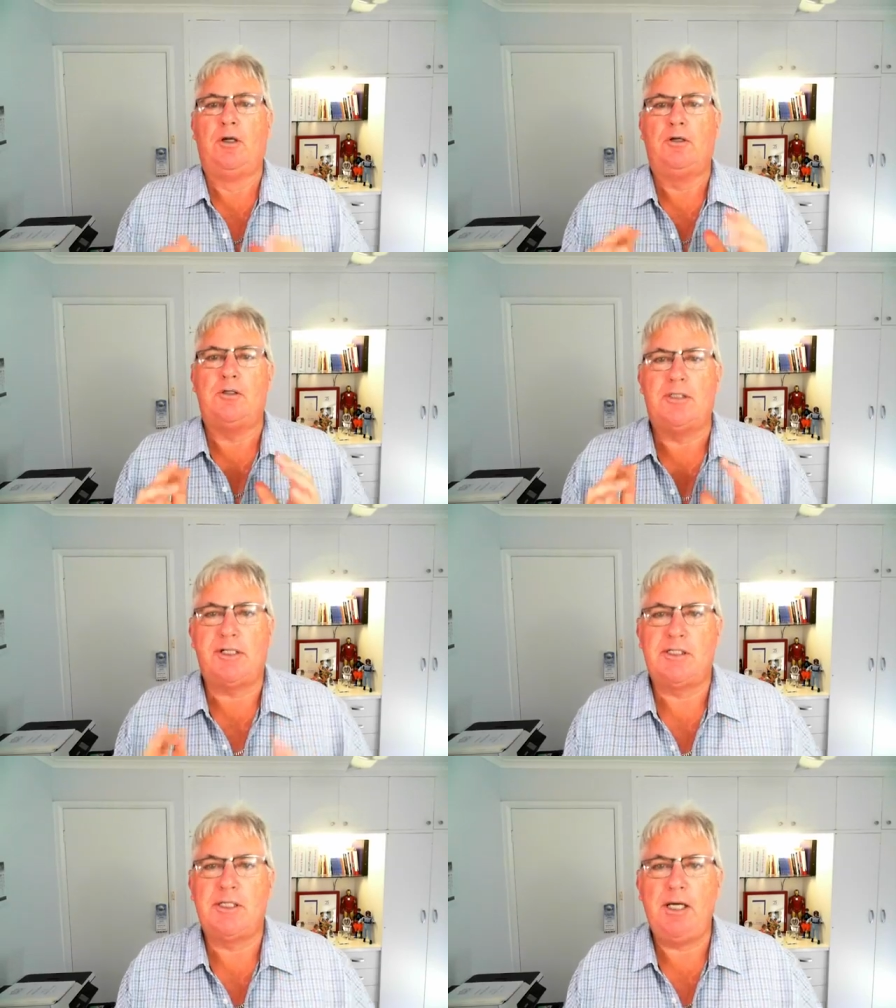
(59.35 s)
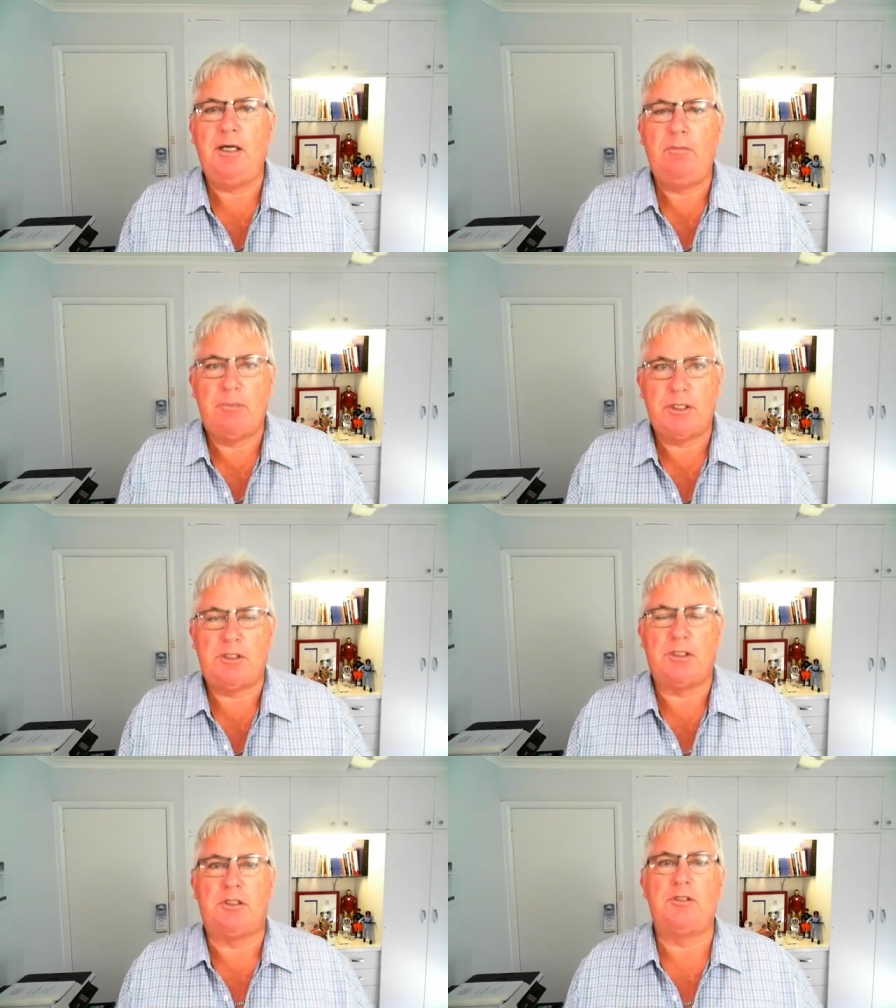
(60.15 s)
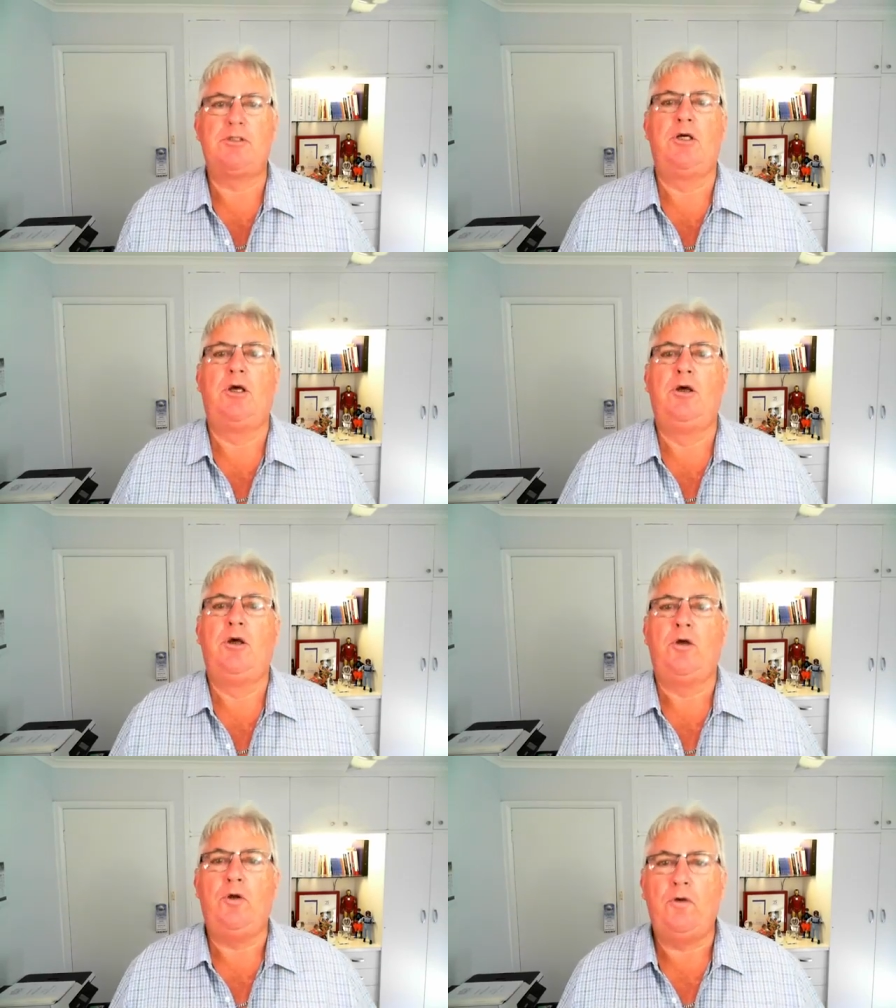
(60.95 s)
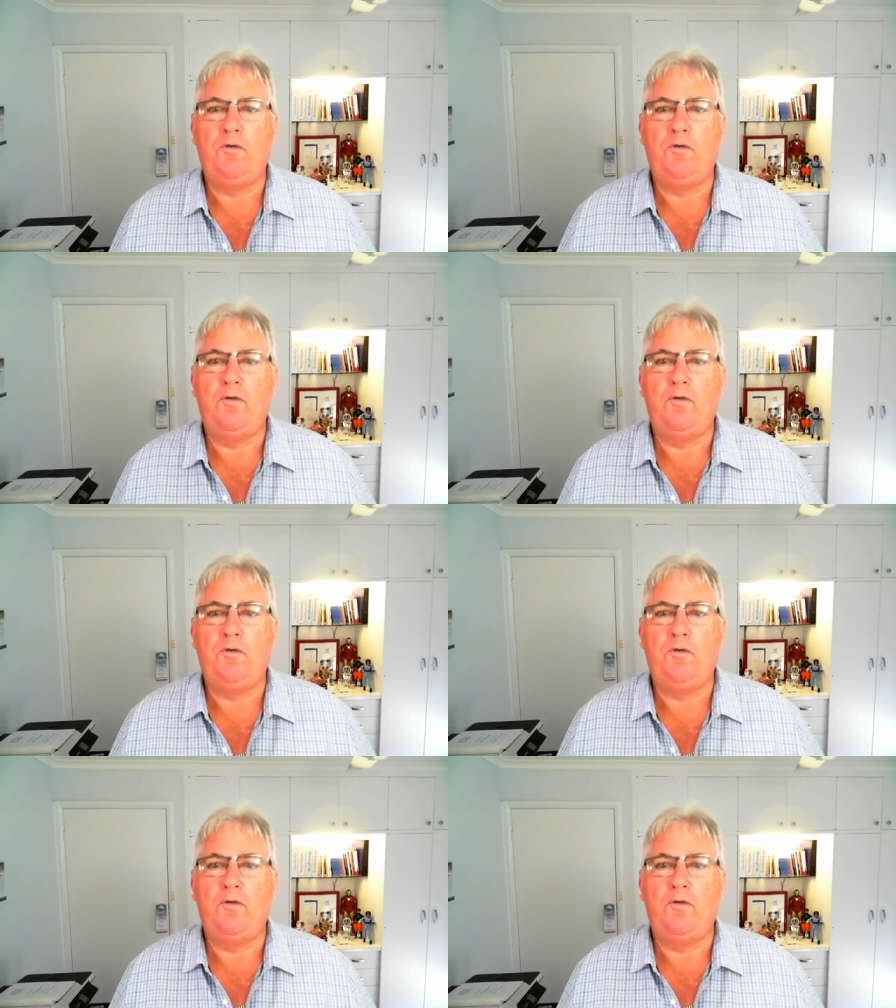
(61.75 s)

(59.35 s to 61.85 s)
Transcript: To succeed in business, you